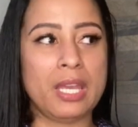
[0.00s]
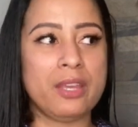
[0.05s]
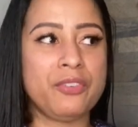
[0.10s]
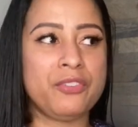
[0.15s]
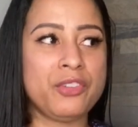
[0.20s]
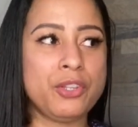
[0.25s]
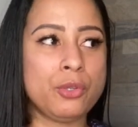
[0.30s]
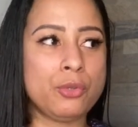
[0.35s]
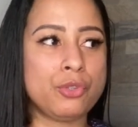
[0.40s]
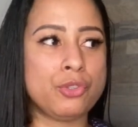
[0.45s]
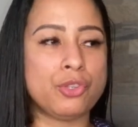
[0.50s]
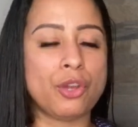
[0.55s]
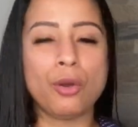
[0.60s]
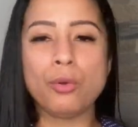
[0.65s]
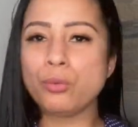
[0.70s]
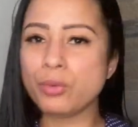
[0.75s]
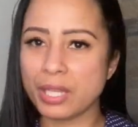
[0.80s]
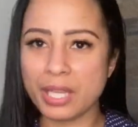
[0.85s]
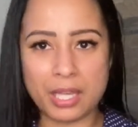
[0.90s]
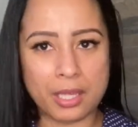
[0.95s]
if you
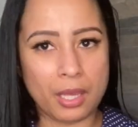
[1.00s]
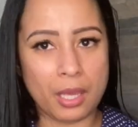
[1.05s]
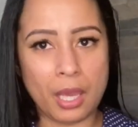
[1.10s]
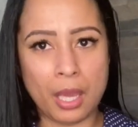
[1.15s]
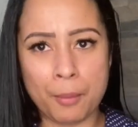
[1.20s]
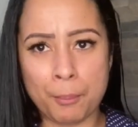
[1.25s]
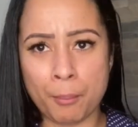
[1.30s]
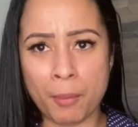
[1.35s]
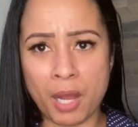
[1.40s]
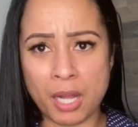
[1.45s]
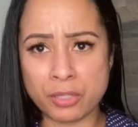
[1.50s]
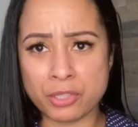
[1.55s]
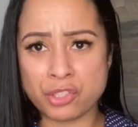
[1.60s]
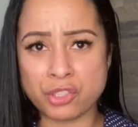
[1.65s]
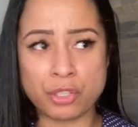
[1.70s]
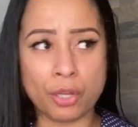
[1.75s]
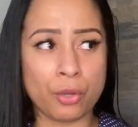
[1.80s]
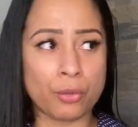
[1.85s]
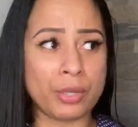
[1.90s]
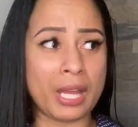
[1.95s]
don't hit a
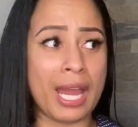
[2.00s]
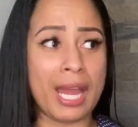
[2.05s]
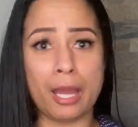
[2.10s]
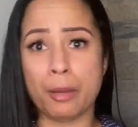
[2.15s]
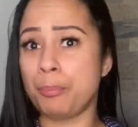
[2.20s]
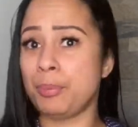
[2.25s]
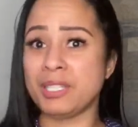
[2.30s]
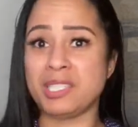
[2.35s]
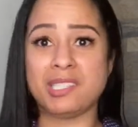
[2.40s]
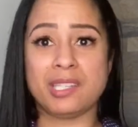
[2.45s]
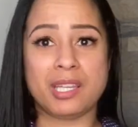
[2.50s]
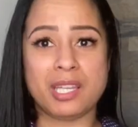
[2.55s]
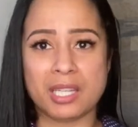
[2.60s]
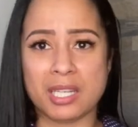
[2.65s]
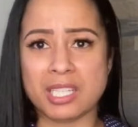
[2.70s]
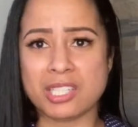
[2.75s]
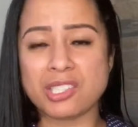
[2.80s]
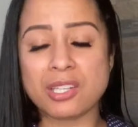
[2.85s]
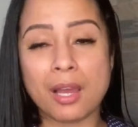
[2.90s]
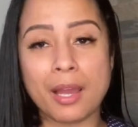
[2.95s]
milestone at a
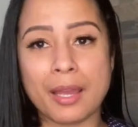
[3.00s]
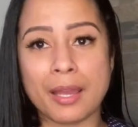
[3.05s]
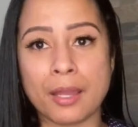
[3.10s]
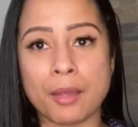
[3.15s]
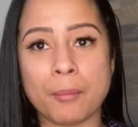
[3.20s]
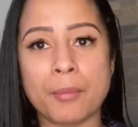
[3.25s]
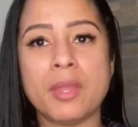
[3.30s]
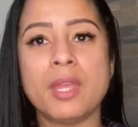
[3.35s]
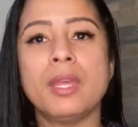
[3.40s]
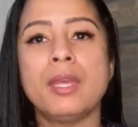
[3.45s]
particular time,